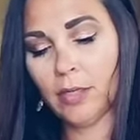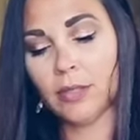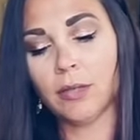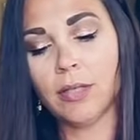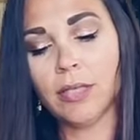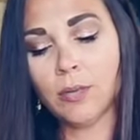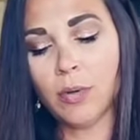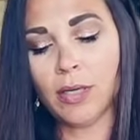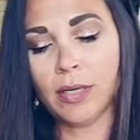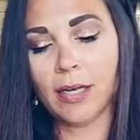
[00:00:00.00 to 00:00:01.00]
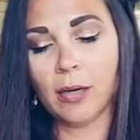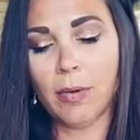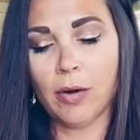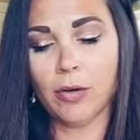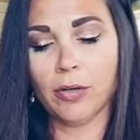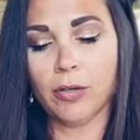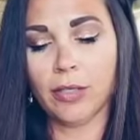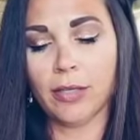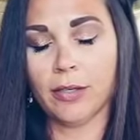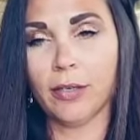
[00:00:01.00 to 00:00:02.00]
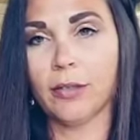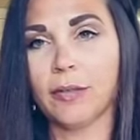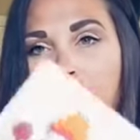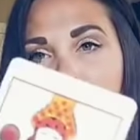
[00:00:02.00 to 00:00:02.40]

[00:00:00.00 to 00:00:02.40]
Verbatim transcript: So this wanted to come out earlier,